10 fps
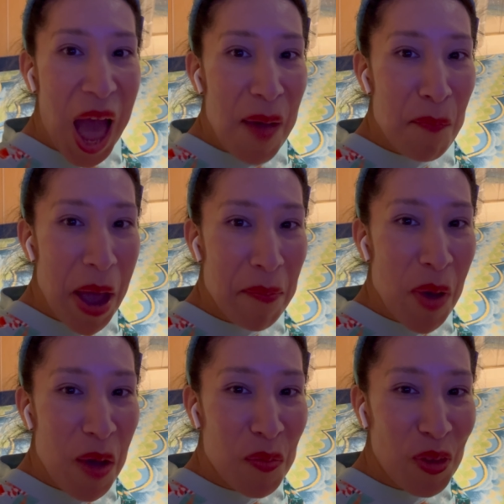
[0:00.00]
My
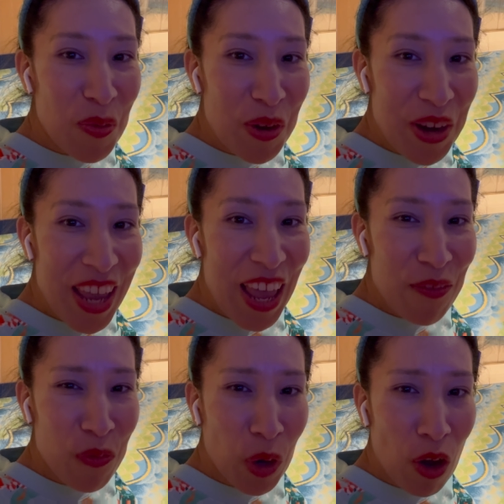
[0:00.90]
mom was wondering
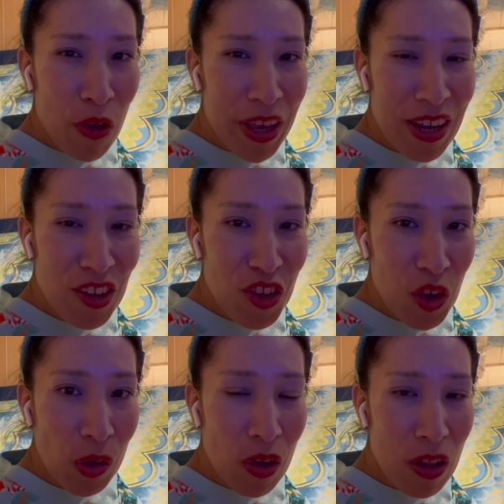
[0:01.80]
if we're going in a
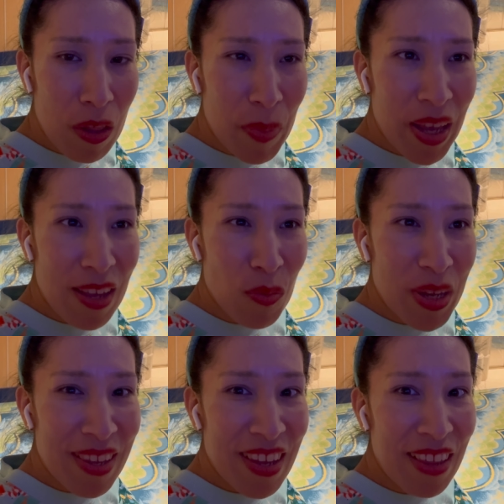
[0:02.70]
circle because we
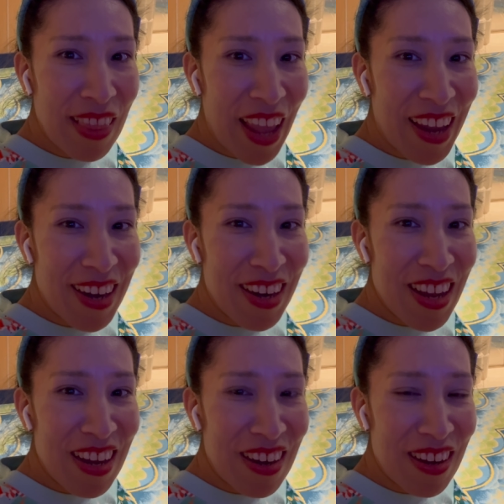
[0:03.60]
see land
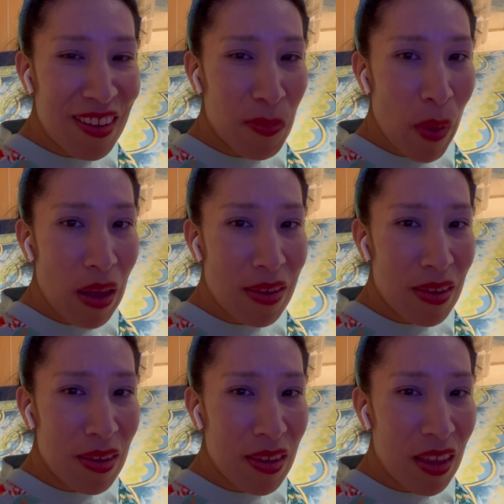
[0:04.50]
in spots
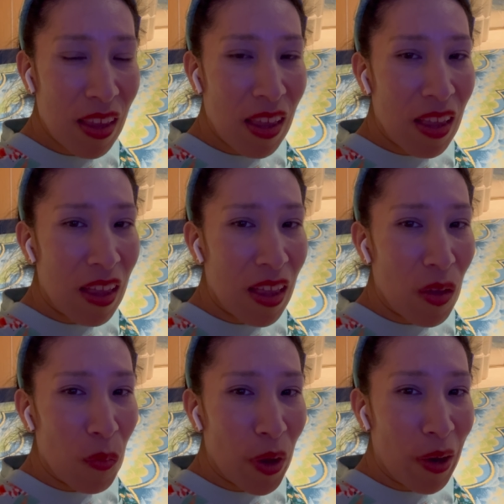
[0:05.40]

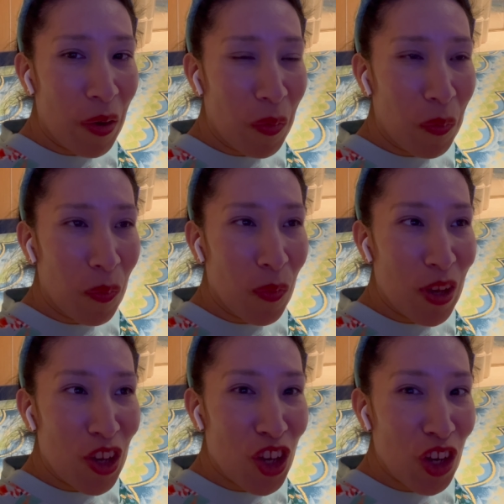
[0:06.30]
where
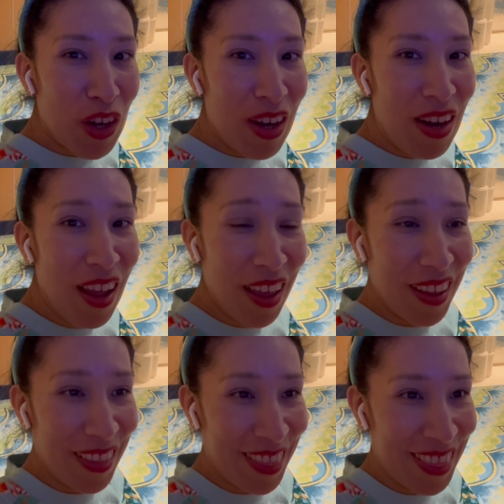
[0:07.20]
we
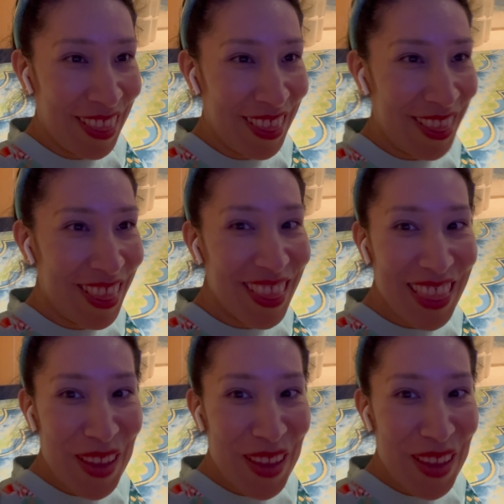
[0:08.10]
shouldn't.